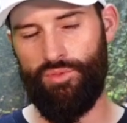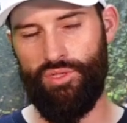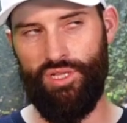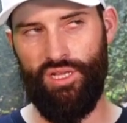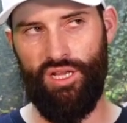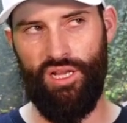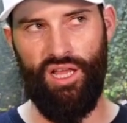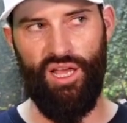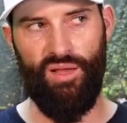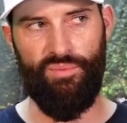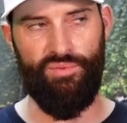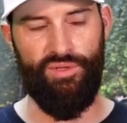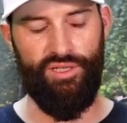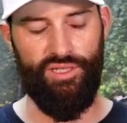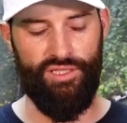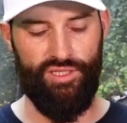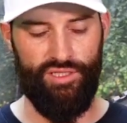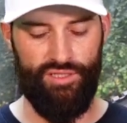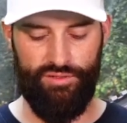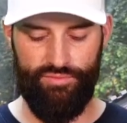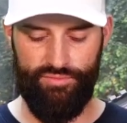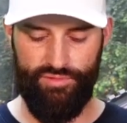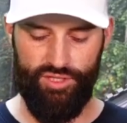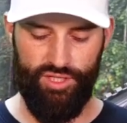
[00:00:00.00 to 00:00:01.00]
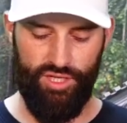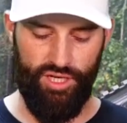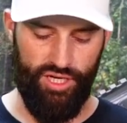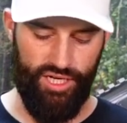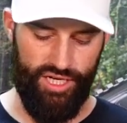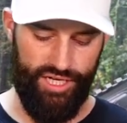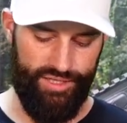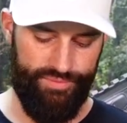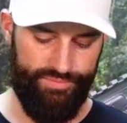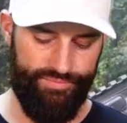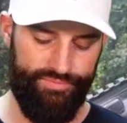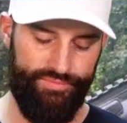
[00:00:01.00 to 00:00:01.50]
it's not optics,
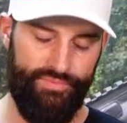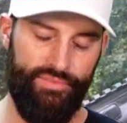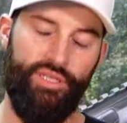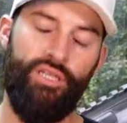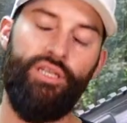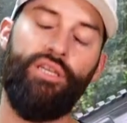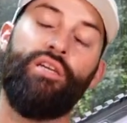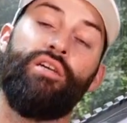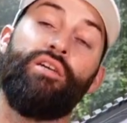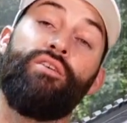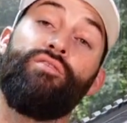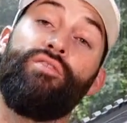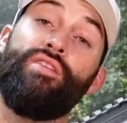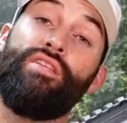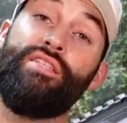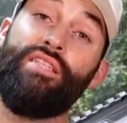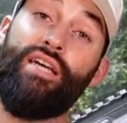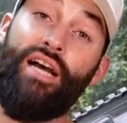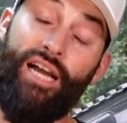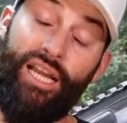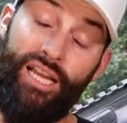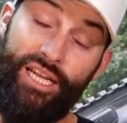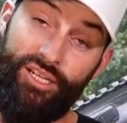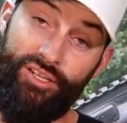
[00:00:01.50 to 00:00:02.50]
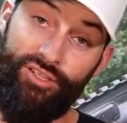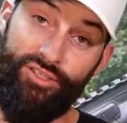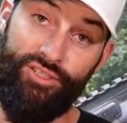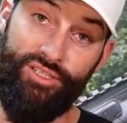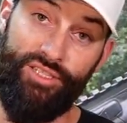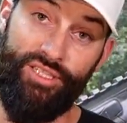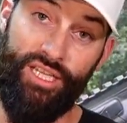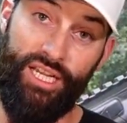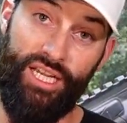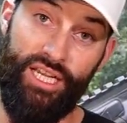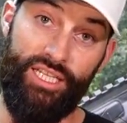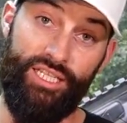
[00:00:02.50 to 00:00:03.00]
sorry, these iron
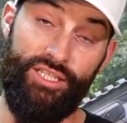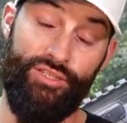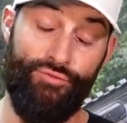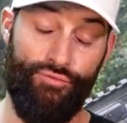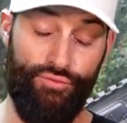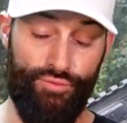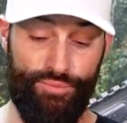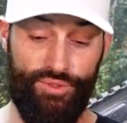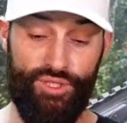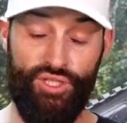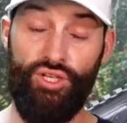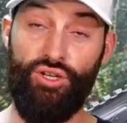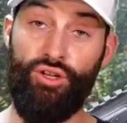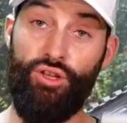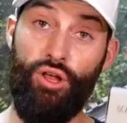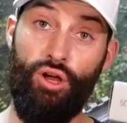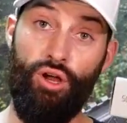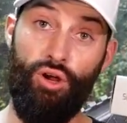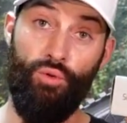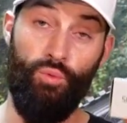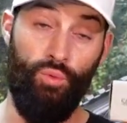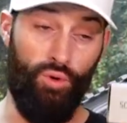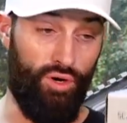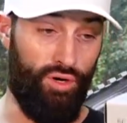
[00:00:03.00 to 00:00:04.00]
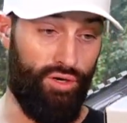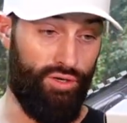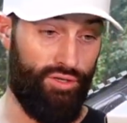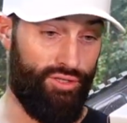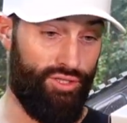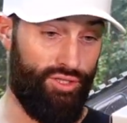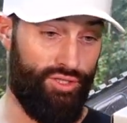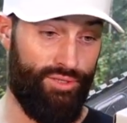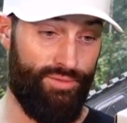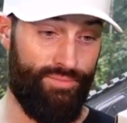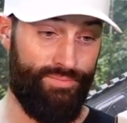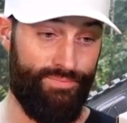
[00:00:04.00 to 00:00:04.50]
sights from Scholar
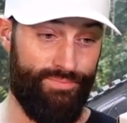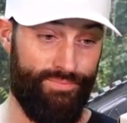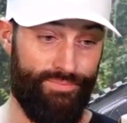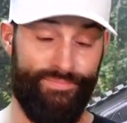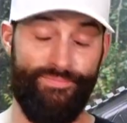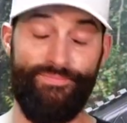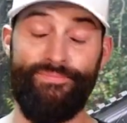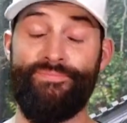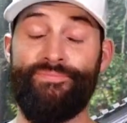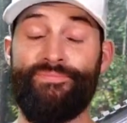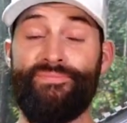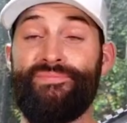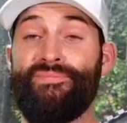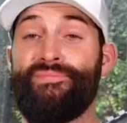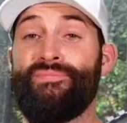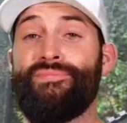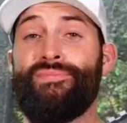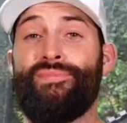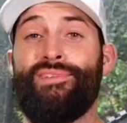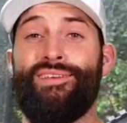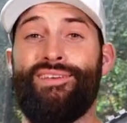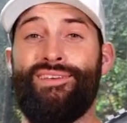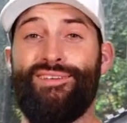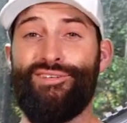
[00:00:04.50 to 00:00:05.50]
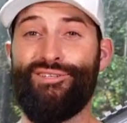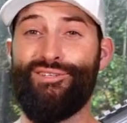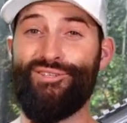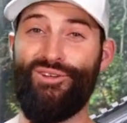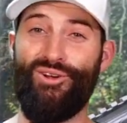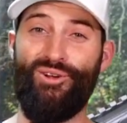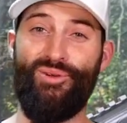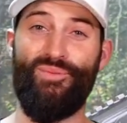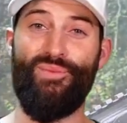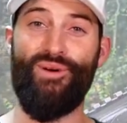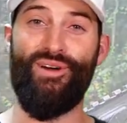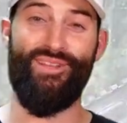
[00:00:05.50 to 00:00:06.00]
Works. Let's
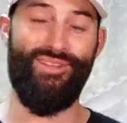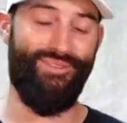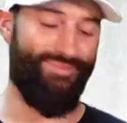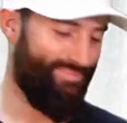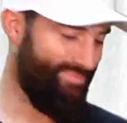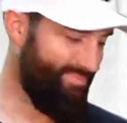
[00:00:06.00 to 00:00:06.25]
talk about it.